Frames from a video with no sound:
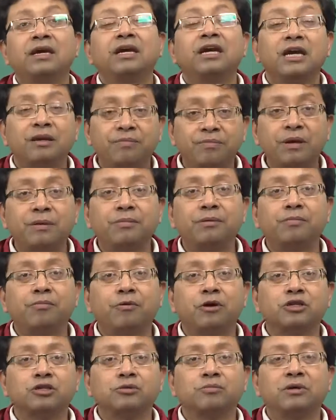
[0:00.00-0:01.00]
It may be
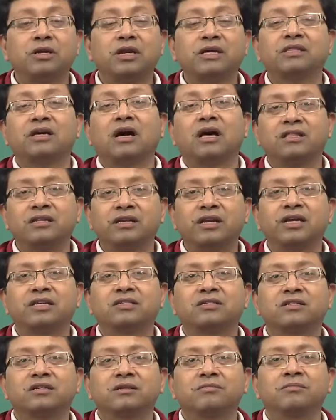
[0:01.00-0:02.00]
possible at the other
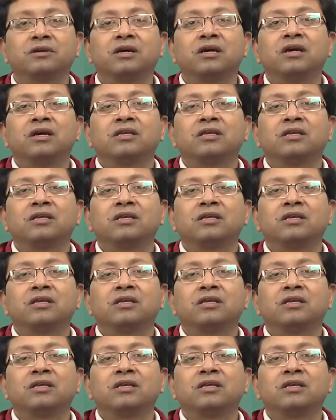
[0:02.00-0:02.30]
extreme,